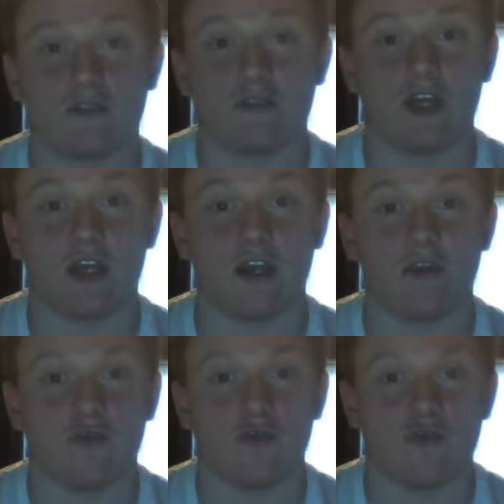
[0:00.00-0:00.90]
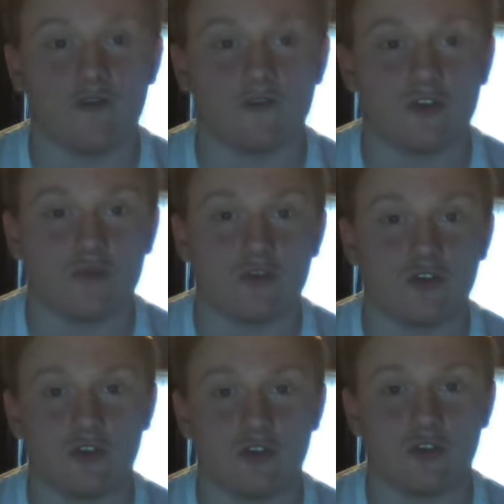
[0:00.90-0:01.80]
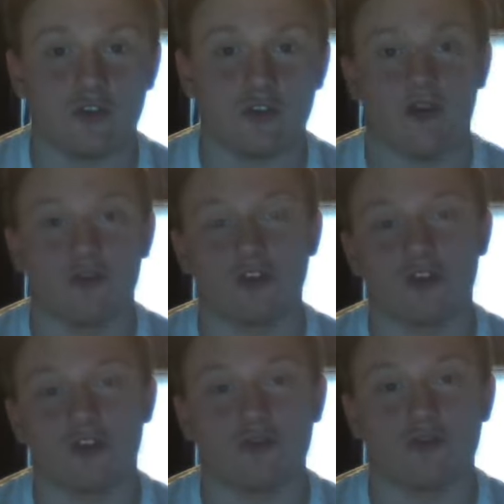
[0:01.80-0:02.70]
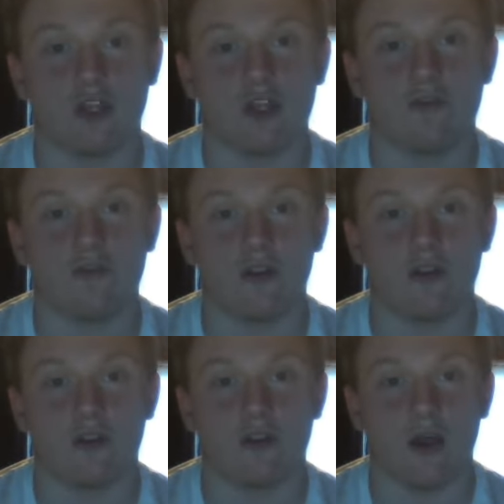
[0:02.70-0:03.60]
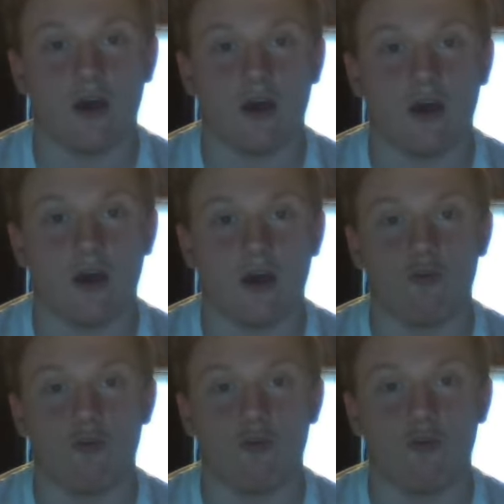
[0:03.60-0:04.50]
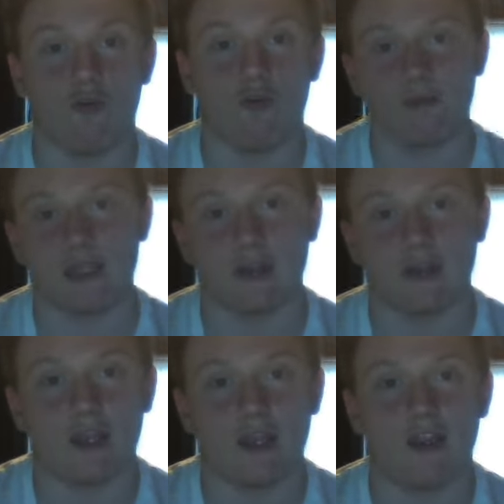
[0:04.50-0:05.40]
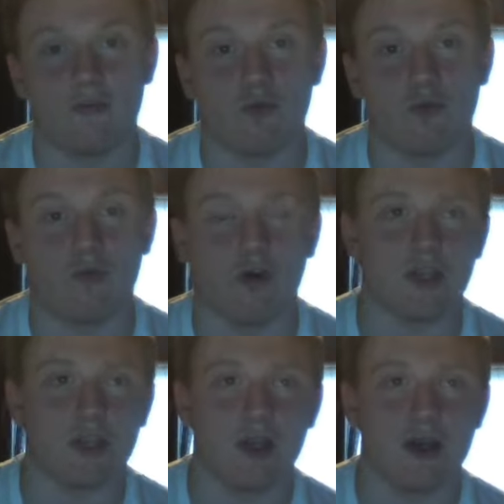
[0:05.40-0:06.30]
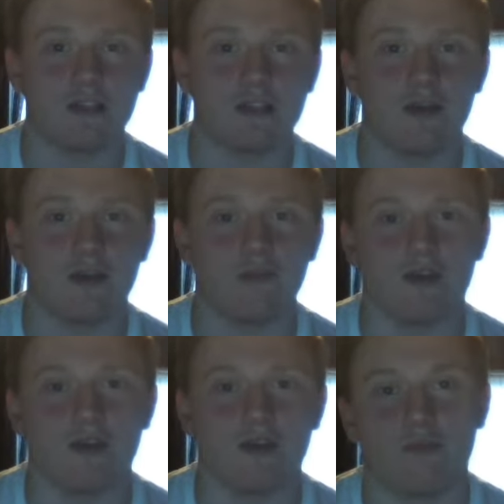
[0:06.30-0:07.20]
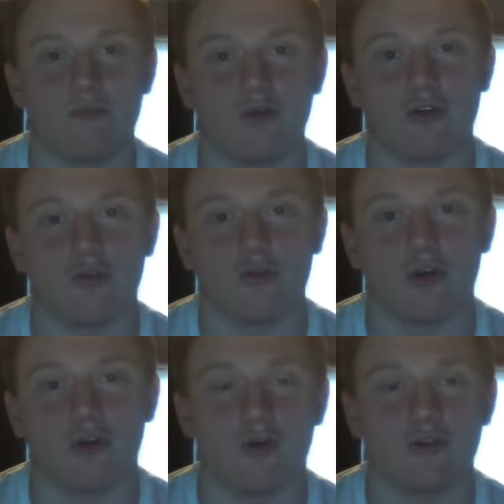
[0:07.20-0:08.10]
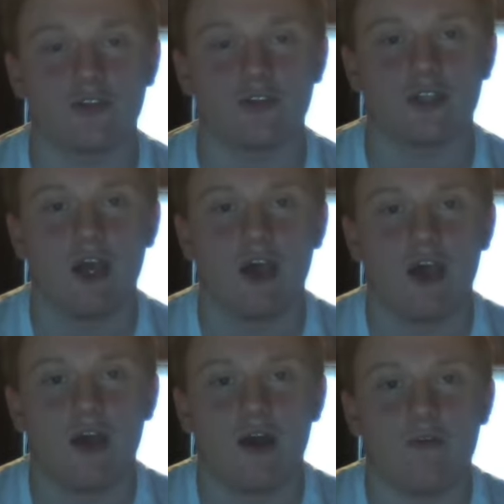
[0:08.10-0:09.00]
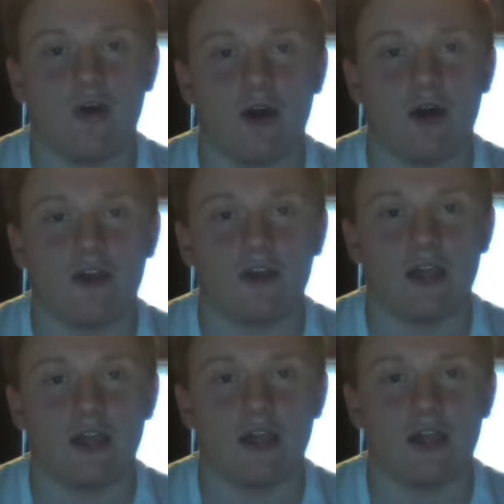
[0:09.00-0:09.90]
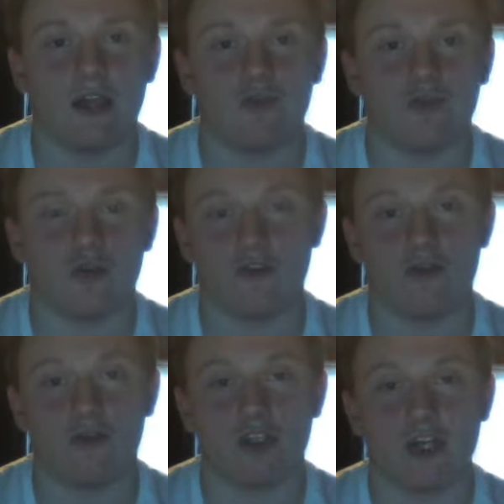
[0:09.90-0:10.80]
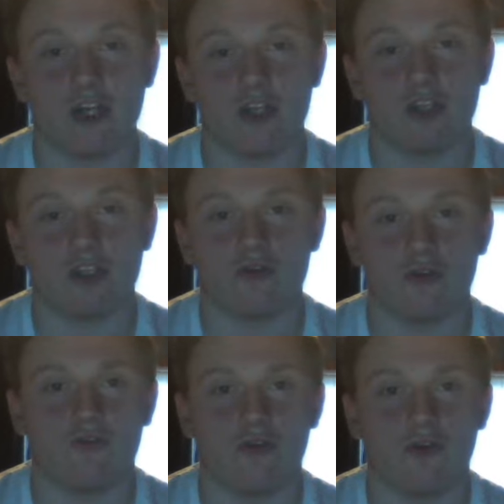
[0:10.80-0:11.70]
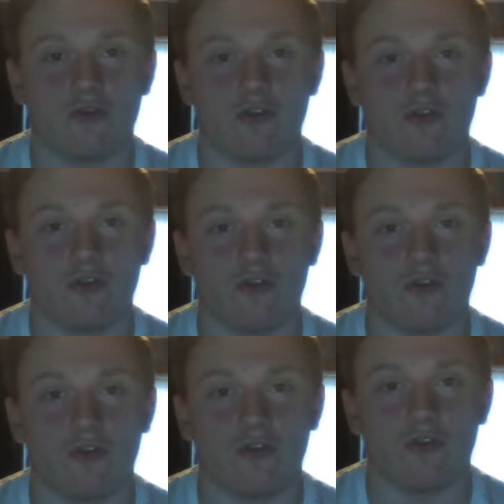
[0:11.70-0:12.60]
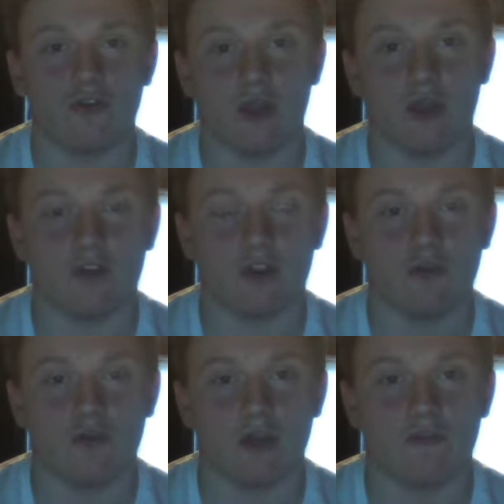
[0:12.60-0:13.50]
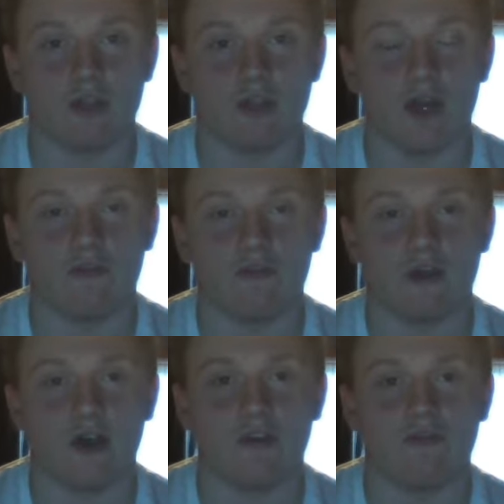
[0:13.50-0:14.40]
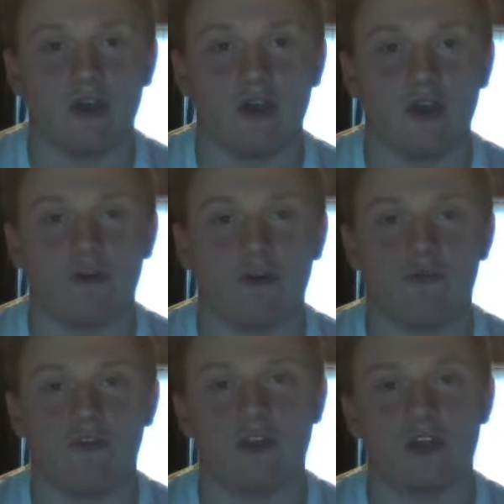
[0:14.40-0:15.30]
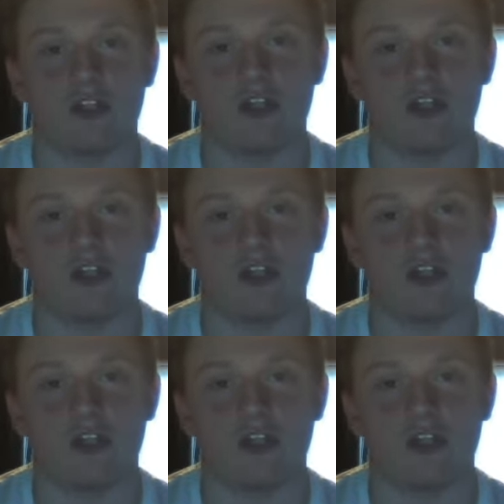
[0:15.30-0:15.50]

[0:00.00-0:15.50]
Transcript: for sticking around, those who are still subscribed, and I hope to keep you entertained more than what I did last time, than boring old unboxings. But yeah, so look forward to the challenges, look forward to playing video games and having a laugh, and hopefully this